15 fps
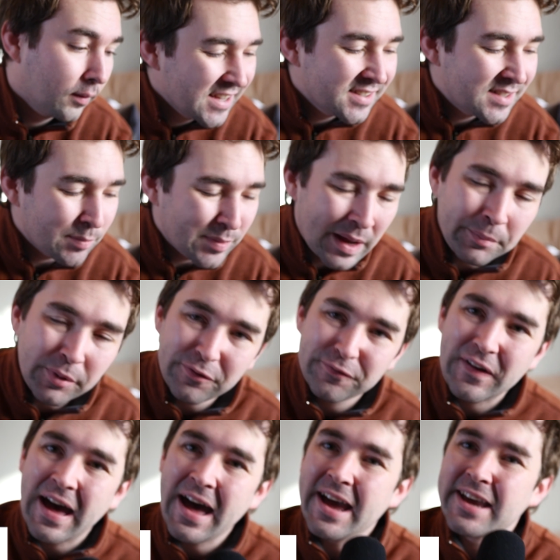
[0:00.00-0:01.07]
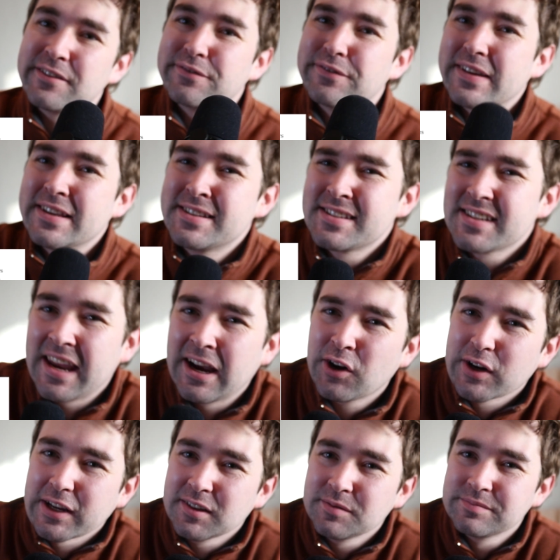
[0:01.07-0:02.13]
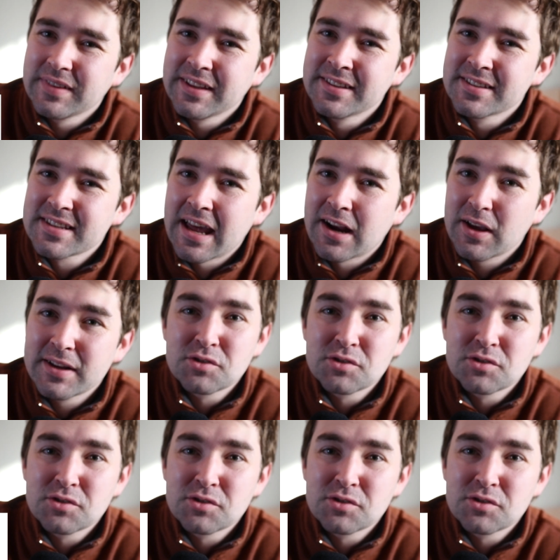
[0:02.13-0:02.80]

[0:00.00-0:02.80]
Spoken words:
September 5 is scary in this category.